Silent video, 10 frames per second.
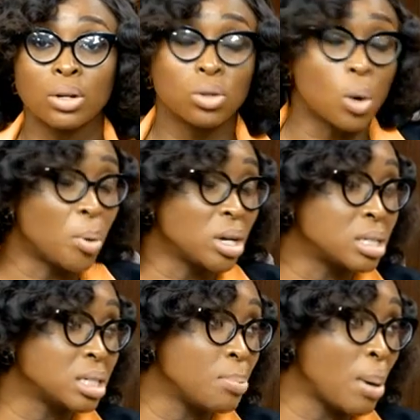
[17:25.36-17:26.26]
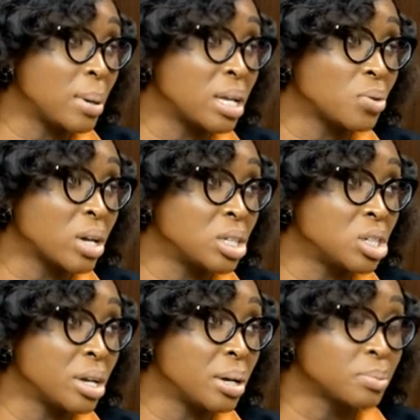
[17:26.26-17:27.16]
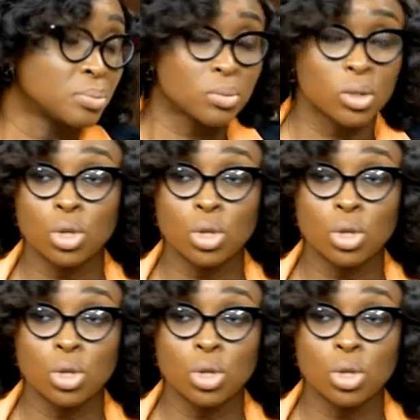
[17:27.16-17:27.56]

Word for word: no policy day permanent for Nigeria. No policy day permanent.